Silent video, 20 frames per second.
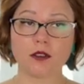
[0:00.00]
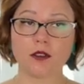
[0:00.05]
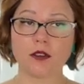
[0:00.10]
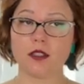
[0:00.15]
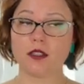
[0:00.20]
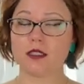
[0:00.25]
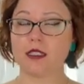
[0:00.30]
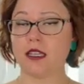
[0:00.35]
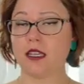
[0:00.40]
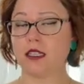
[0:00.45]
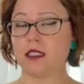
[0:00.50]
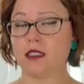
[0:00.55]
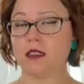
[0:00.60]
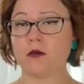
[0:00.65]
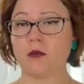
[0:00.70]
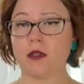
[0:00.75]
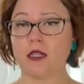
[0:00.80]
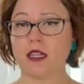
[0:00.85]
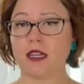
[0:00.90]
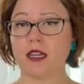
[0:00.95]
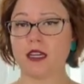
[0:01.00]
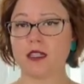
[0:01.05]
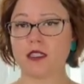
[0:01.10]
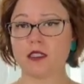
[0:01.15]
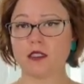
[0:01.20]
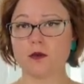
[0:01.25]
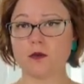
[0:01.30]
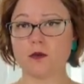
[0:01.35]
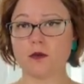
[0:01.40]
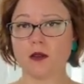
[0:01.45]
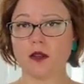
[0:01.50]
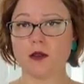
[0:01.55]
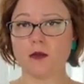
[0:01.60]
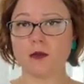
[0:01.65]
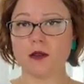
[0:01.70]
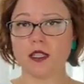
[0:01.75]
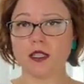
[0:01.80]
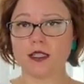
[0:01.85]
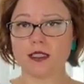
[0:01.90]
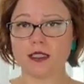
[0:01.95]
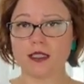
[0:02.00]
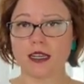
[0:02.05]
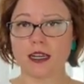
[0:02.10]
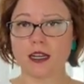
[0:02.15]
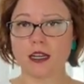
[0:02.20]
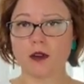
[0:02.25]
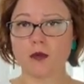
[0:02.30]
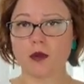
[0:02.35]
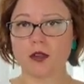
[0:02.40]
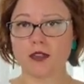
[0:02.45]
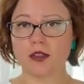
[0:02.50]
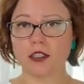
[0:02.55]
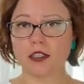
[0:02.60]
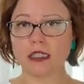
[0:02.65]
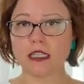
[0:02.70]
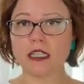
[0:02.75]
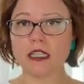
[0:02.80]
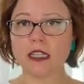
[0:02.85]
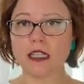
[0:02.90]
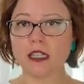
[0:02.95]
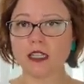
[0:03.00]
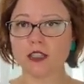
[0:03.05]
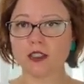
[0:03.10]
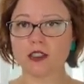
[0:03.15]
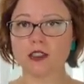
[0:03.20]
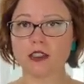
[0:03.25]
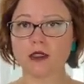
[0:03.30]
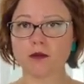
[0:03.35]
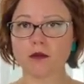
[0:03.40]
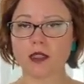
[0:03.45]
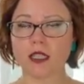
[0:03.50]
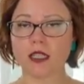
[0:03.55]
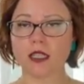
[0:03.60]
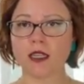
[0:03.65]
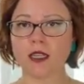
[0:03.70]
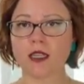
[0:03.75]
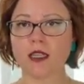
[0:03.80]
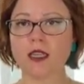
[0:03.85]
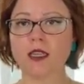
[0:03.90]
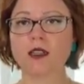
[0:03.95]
Let's say somebody has a, a big scab on their knee or something,